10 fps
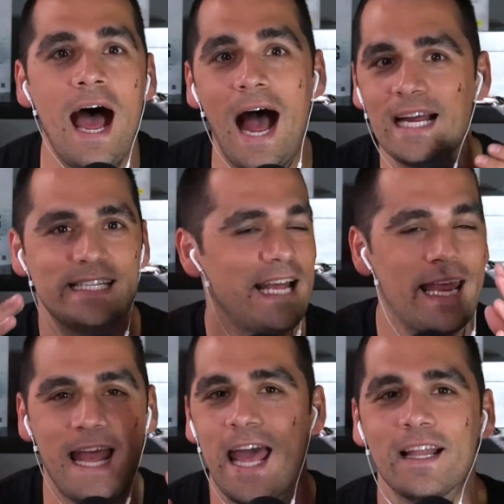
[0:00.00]
I sat
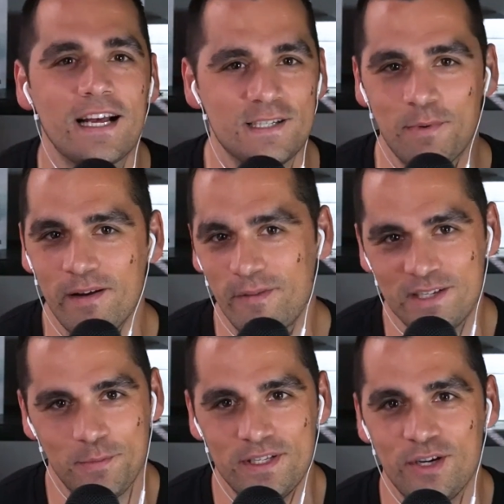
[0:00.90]
and analyzed my
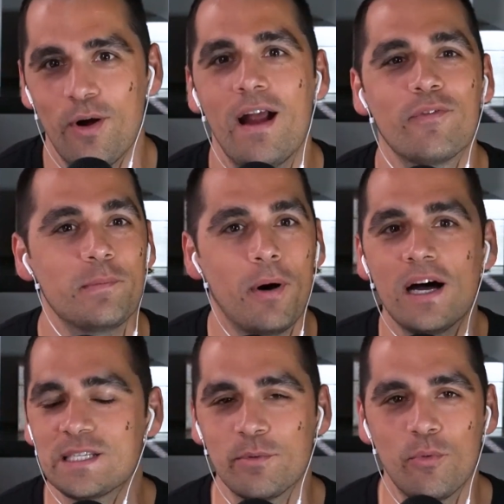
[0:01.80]
investments, every
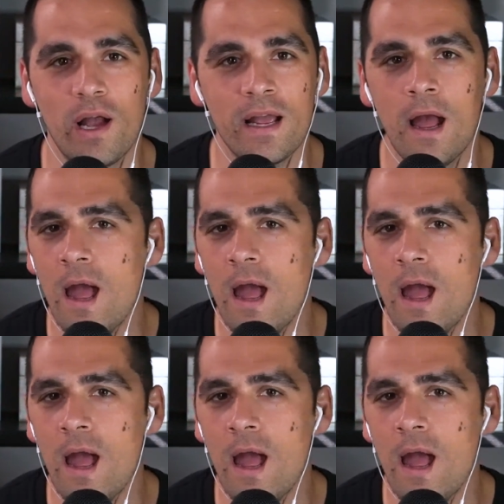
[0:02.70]
possible way.